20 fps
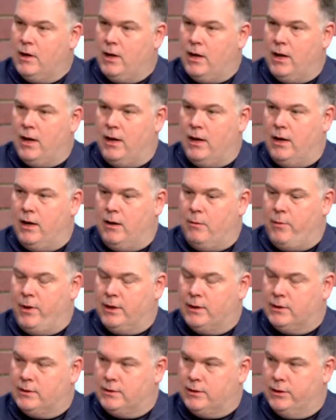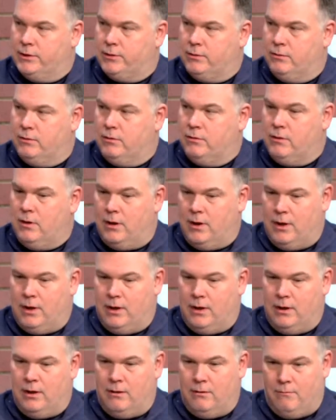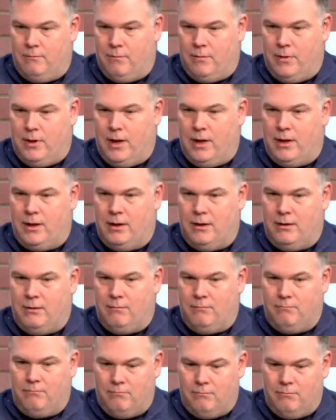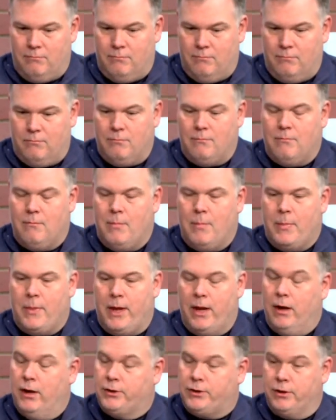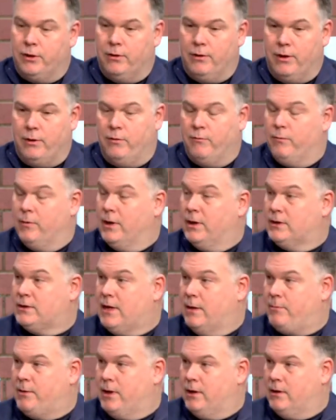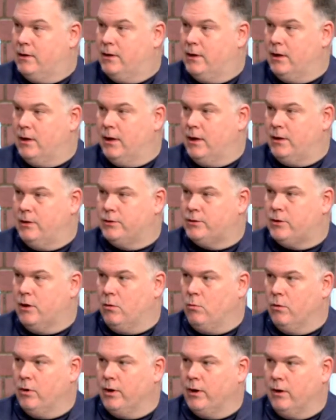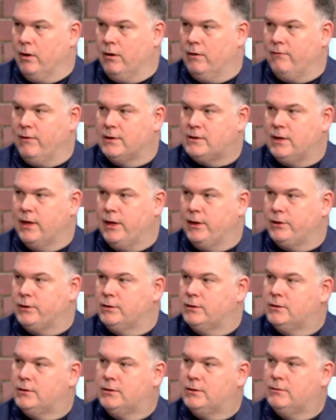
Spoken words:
and then they make a decision, and they let you know that you've been accepted, and then you start working on investigations.